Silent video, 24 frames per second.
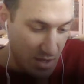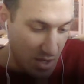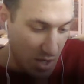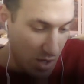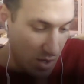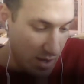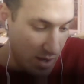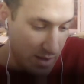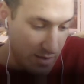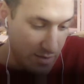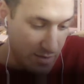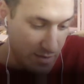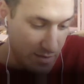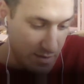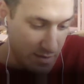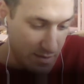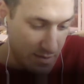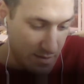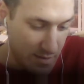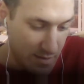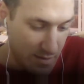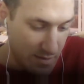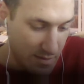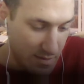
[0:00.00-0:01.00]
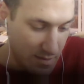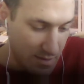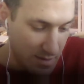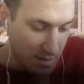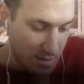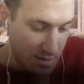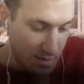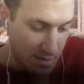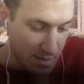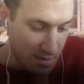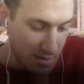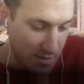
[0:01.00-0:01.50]
I've
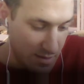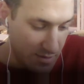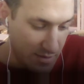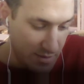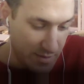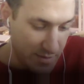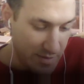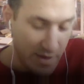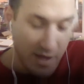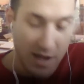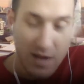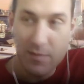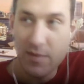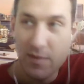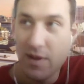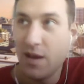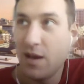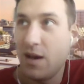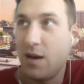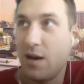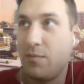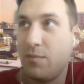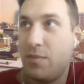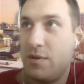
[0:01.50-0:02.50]
just sign me up.